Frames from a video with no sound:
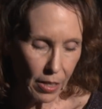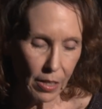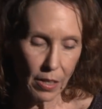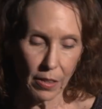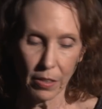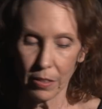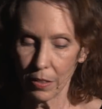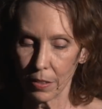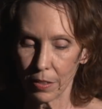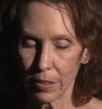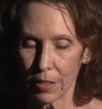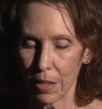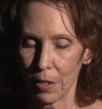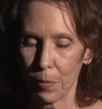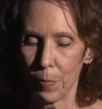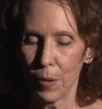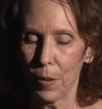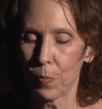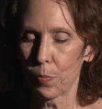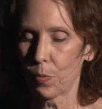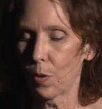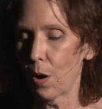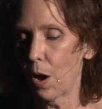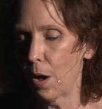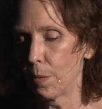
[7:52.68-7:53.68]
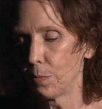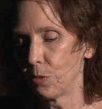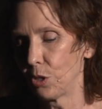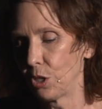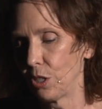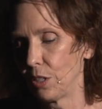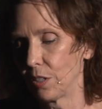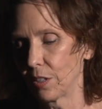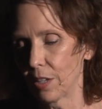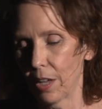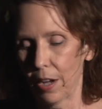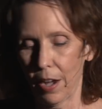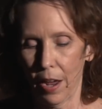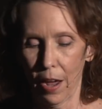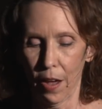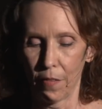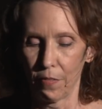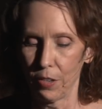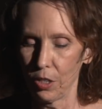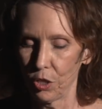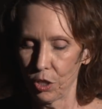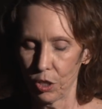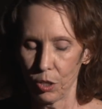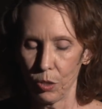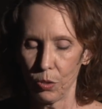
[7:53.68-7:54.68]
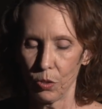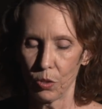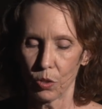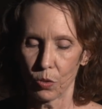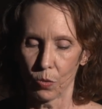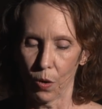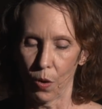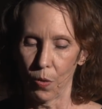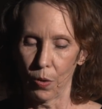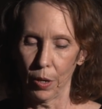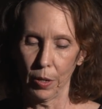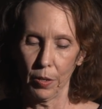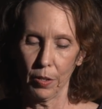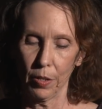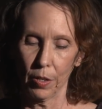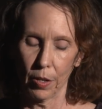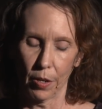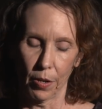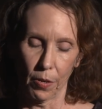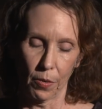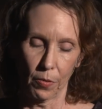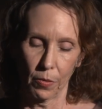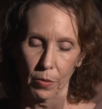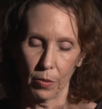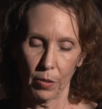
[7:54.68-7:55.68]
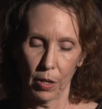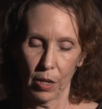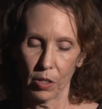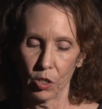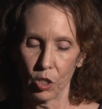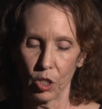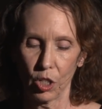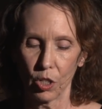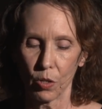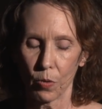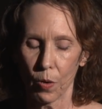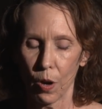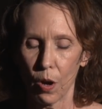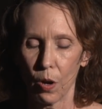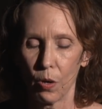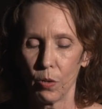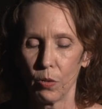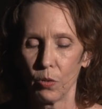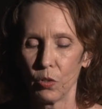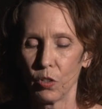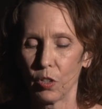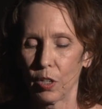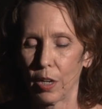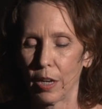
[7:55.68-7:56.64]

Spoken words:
this is going to be a problem. She's going to have issues growing, as she grows.